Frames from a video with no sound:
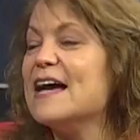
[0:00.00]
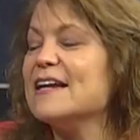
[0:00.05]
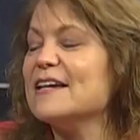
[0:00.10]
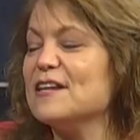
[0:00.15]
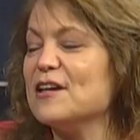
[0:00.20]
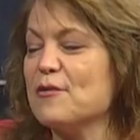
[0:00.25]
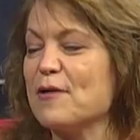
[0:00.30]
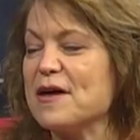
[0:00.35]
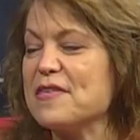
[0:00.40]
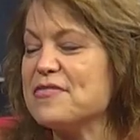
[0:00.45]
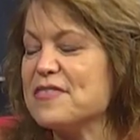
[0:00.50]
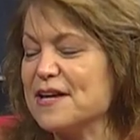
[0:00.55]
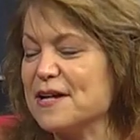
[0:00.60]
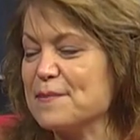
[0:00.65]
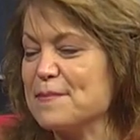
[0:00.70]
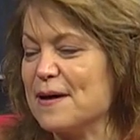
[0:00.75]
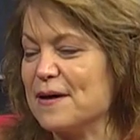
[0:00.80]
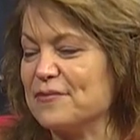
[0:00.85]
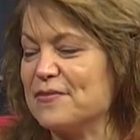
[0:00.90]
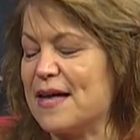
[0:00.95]
I think
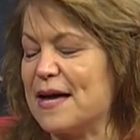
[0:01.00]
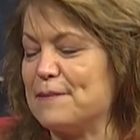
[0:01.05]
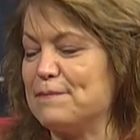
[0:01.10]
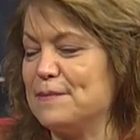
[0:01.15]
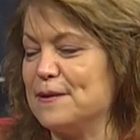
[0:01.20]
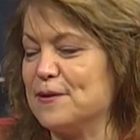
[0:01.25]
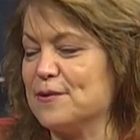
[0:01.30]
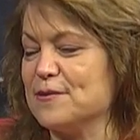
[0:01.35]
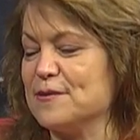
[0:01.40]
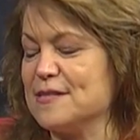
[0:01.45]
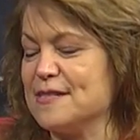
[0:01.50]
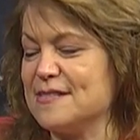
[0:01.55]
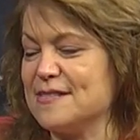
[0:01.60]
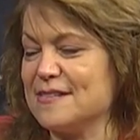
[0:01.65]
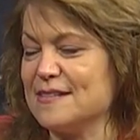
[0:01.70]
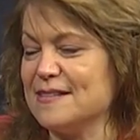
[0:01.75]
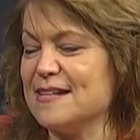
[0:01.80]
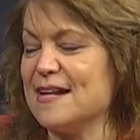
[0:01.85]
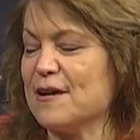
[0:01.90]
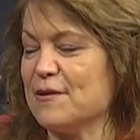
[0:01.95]
about that because
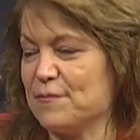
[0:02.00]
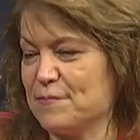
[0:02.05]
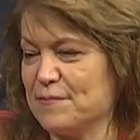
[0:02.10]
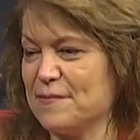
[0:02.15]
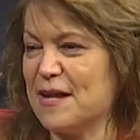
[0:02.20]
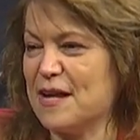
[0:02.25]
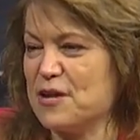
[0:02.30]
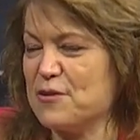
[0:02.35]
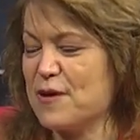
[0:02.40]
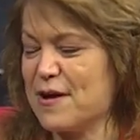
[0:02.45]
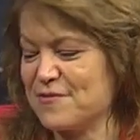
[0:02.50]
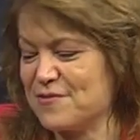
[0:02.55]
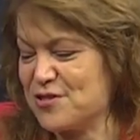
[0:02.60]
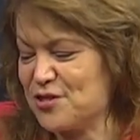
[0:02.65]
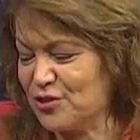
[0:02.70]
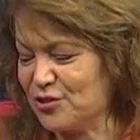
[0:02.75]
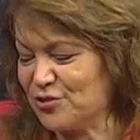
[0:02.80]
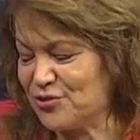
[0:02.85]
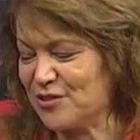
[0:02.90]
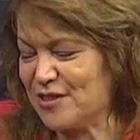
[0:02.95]
now you have
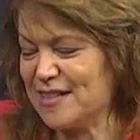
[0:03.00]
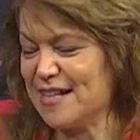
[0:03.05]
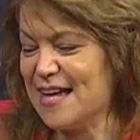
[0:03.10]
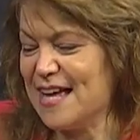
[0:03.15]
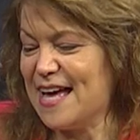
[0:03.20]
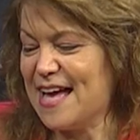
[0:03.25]
children,